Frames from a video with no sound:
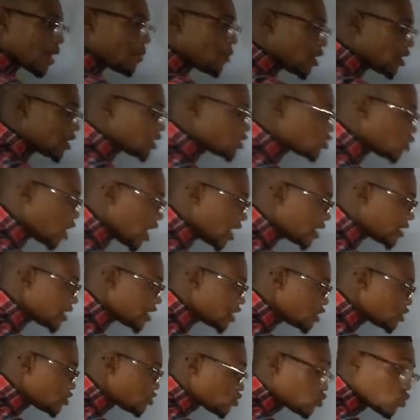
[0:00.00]
is what?
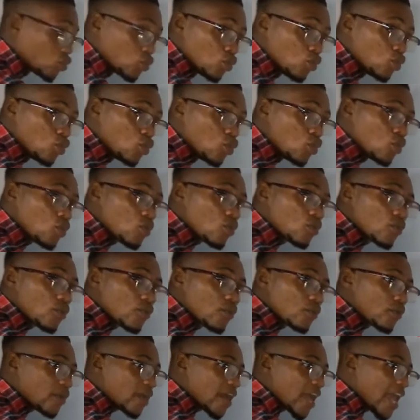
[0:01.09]
Is 2
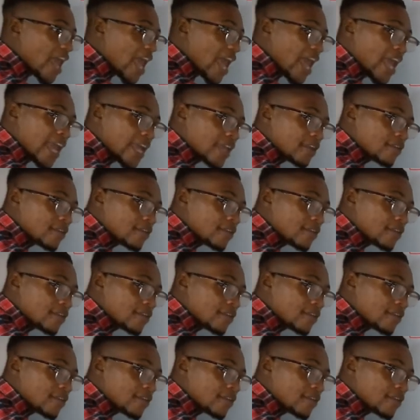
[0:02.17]
and